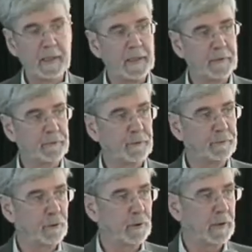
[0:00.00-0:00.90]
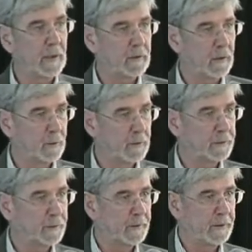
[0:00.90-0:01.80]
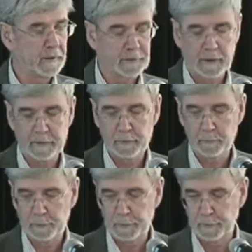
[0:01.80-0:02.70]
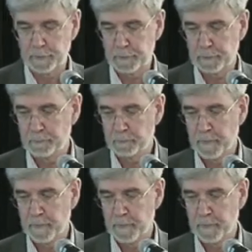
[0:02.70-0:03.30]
even for our lowest greenhouse gas emissions.